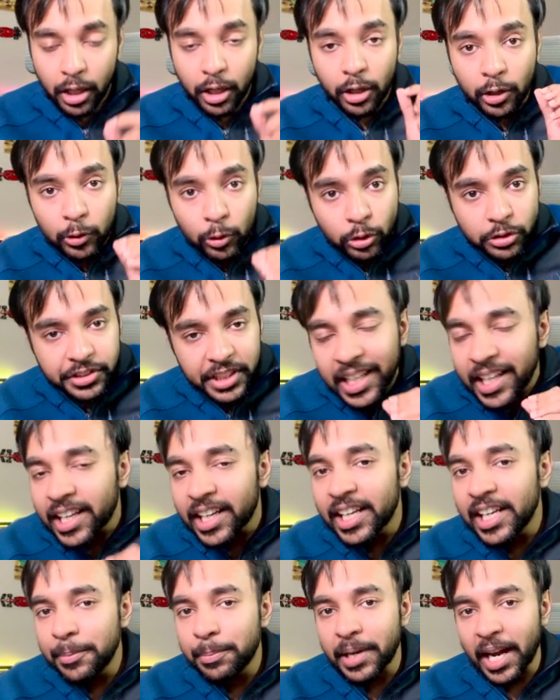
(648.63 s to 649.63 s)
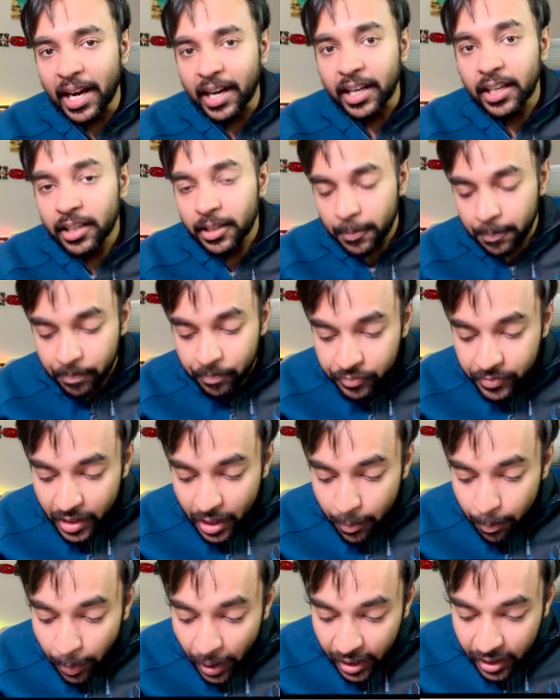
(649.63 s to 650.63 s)
closing curly bracket.
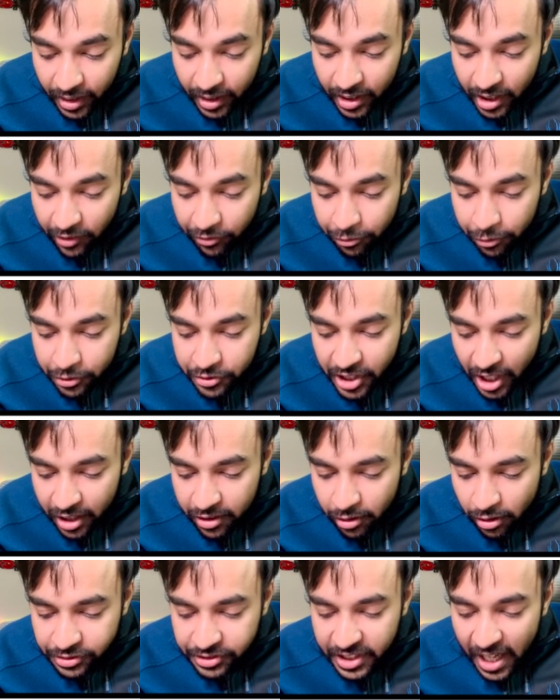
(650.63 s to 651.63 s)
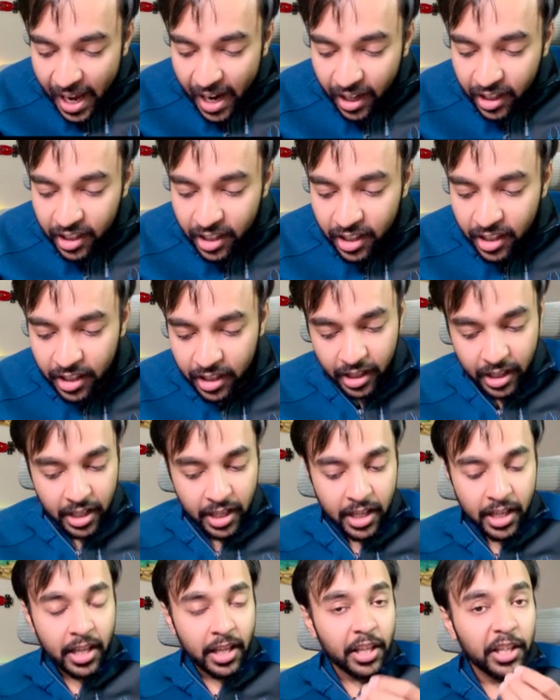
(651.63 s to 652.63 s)
But if you check your stack,
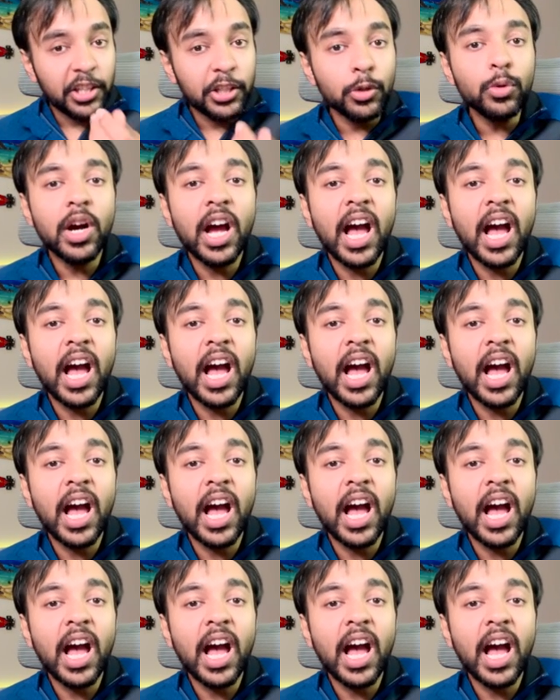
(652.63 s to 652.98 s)
you